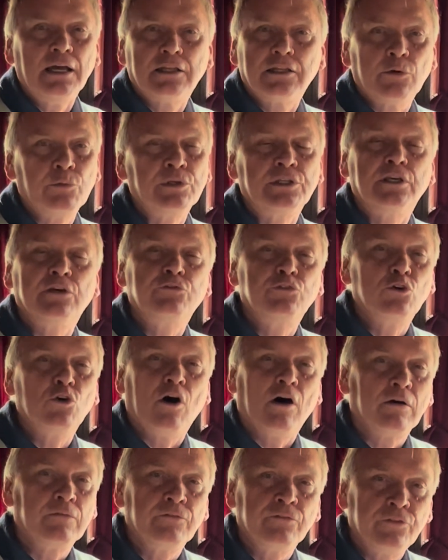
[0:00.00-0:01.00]
that would give you
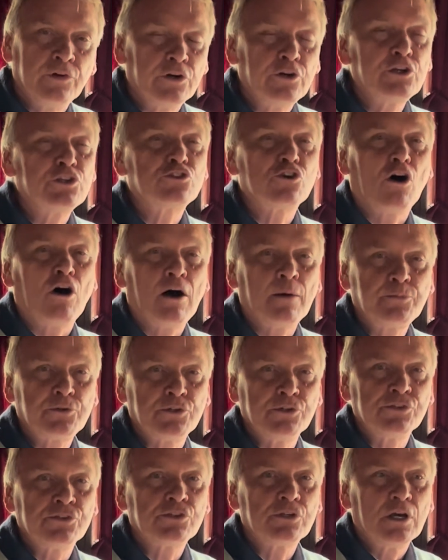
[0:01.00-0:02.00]
various
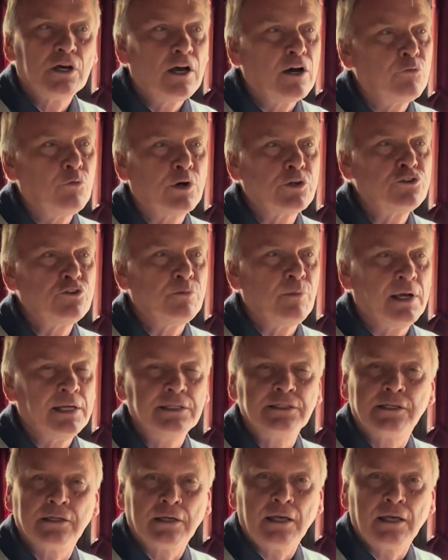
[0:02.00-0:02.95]
options of what you might